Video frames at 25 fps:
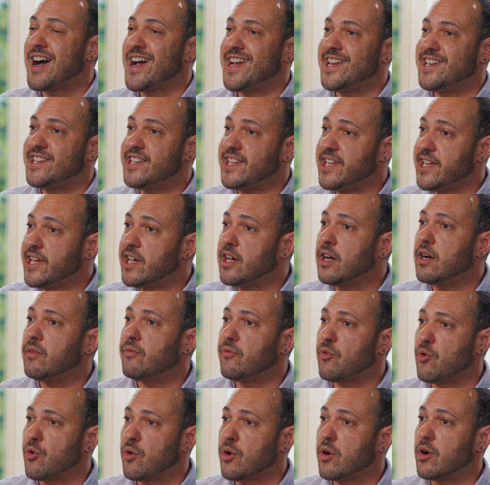idea
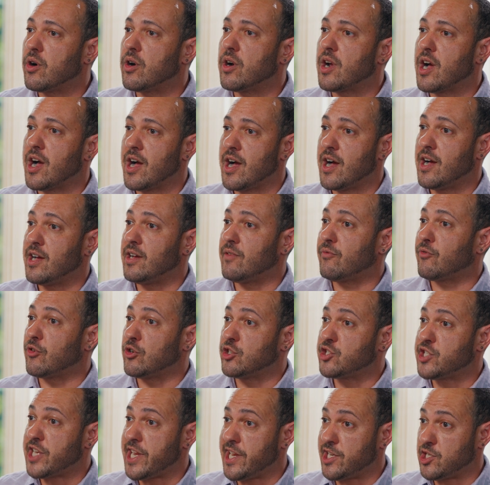for
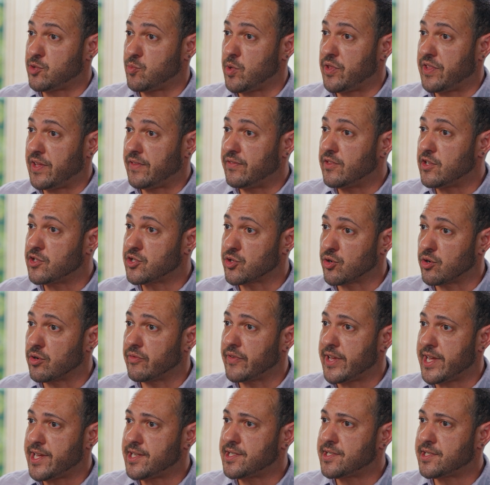change within the
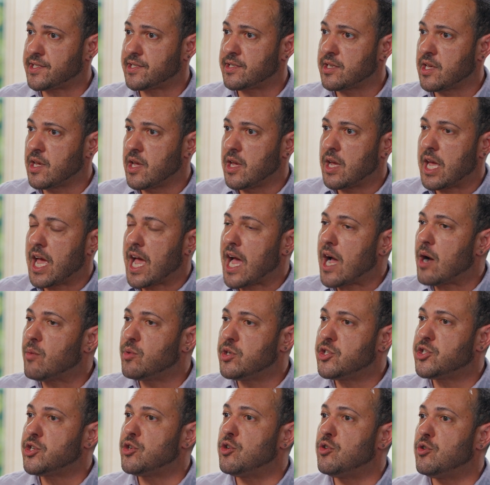service, how
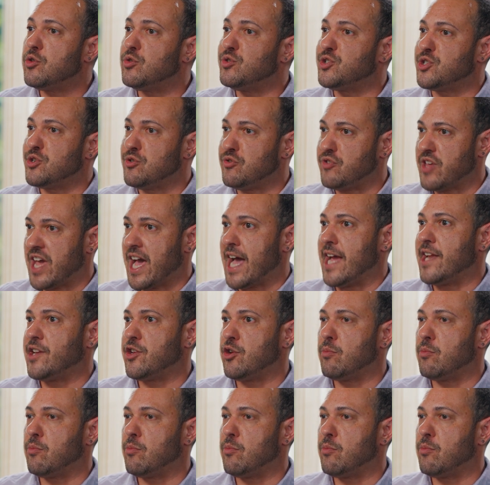would you do that?